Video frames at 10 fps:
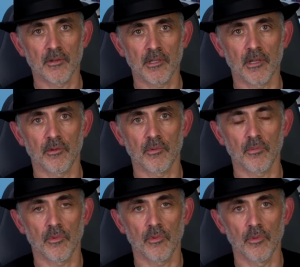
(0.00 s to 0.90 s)
You know,
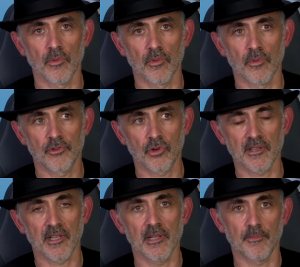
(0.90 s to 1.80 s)

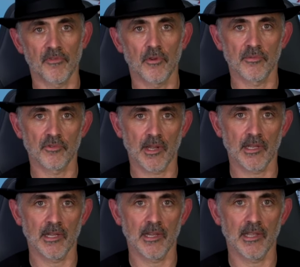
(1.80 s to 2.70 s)
tricks that he performs
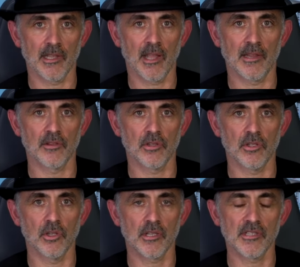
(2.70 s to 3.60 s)
regularly, and
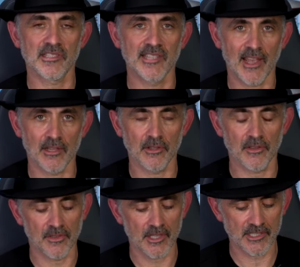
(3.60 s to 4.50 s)
you can tell
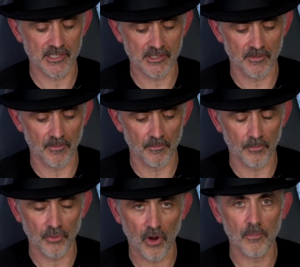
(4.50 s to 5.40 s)
this is
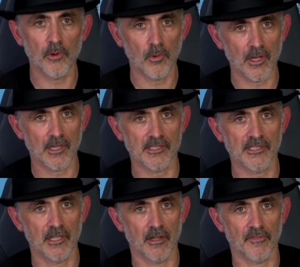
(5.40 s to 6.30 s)
proper worker
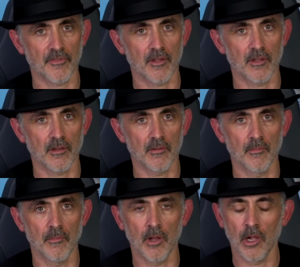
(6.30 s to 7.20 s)
stuff.
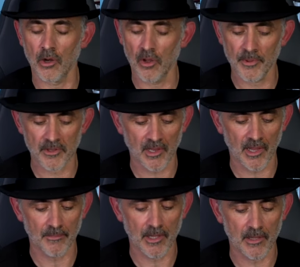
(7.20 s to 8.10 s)
A lot of books
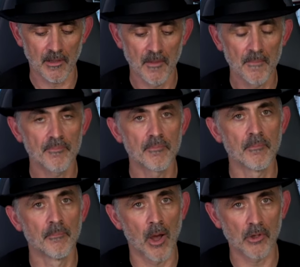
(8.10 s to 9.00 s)
claim it.
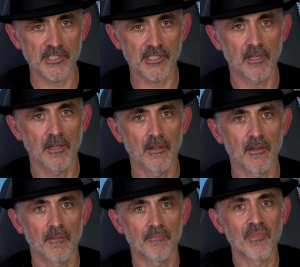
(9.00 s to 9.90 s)
Most
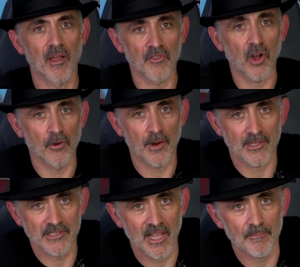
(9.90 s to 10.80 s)
of, I
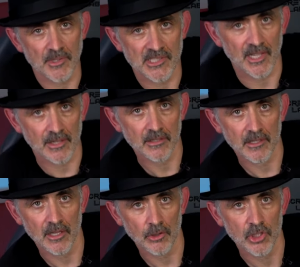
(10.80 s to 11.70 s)
reckon ten percent,
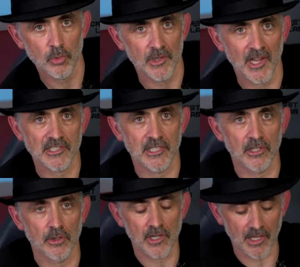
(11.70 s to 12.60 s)
you know, you would actually
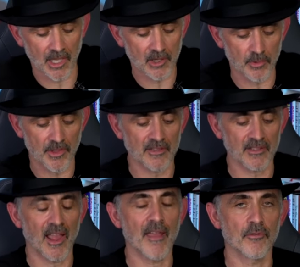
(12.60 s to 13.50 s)
do a gig with this,
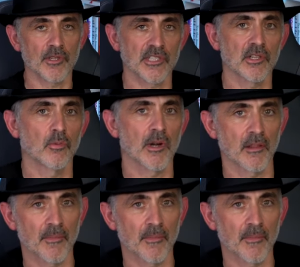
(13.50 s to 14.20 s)
every single one of